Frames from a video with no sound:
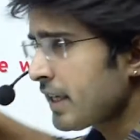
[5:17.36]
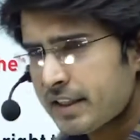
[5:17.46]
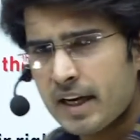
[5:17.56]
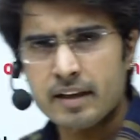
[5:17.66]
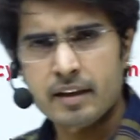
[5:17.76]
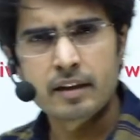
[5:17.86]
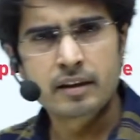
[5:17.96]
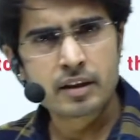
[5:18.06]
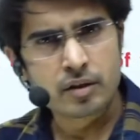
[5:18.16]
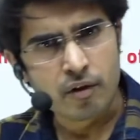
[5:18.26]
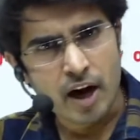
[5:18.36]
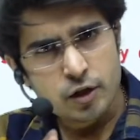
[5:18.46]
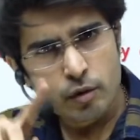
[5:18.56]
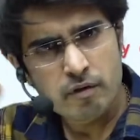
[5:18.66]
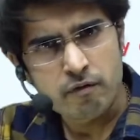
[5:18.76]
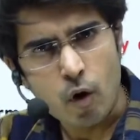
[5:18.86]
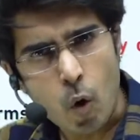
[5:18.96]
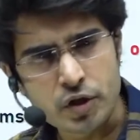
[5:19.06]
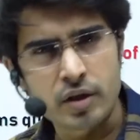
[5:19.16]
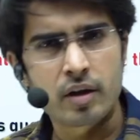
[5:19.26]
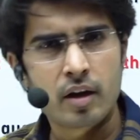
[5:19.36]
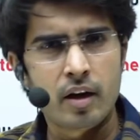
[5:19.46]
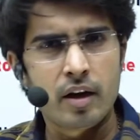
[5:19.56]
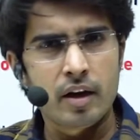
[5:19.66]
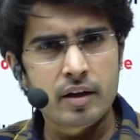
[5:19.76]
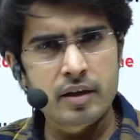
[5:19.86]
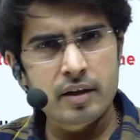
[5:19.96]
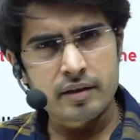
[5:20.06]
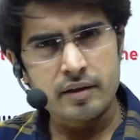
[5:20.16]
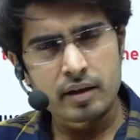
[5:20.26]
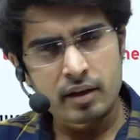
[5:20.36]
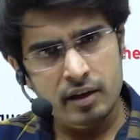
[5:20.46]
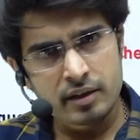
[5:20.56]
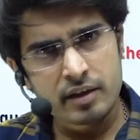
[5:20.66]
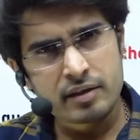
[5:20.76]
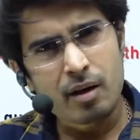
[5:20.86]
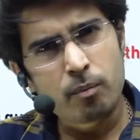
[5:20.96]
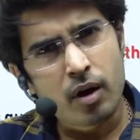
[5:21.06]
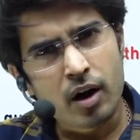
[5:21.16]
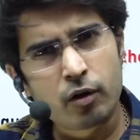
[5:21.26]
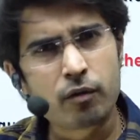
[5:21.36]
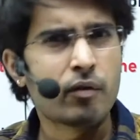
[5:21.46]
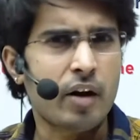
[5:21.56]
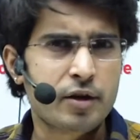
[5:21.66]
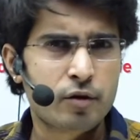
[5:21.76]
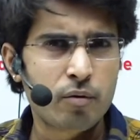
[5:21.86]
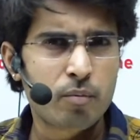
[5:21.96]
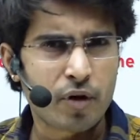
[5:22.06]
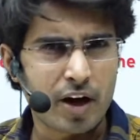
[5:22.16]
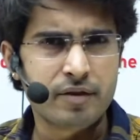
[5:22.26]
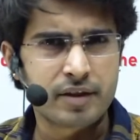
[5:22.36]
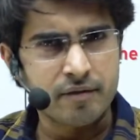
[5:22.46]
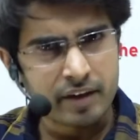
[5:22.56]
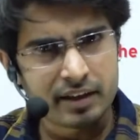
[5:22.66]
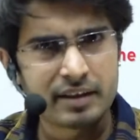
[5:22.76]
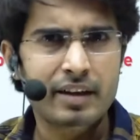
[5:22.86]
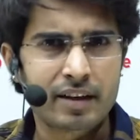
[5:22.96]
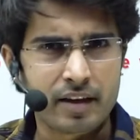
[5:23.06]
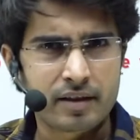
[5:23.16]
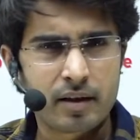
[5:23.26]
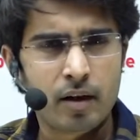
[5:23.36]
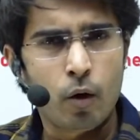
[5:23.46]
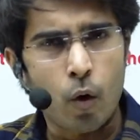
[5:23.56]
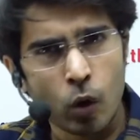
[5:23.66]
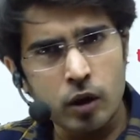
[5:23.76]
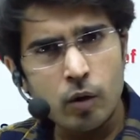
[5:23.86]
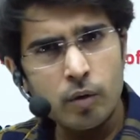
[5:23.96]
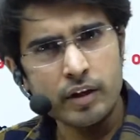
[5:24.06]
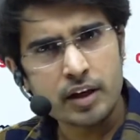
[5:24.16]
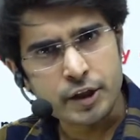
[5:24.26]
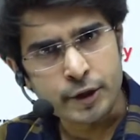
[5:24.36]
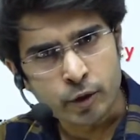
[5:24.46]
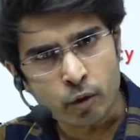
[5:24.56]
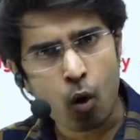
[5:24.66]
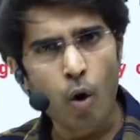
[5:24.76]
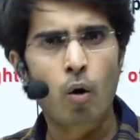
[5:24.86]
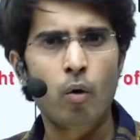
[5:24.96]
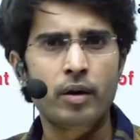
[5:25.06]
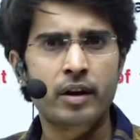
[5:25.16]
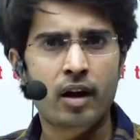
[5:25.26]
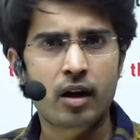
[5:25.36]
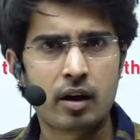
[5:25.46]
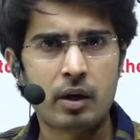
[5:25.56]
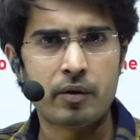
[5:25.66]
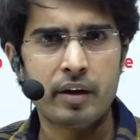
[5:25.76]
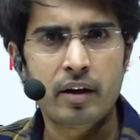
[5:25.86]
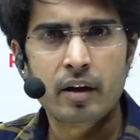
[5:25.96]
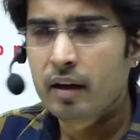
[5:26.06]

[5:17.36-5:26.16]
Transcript: said, this right to be forgotten, it is a part of right to privacy. We can say that. Although there is no law in our country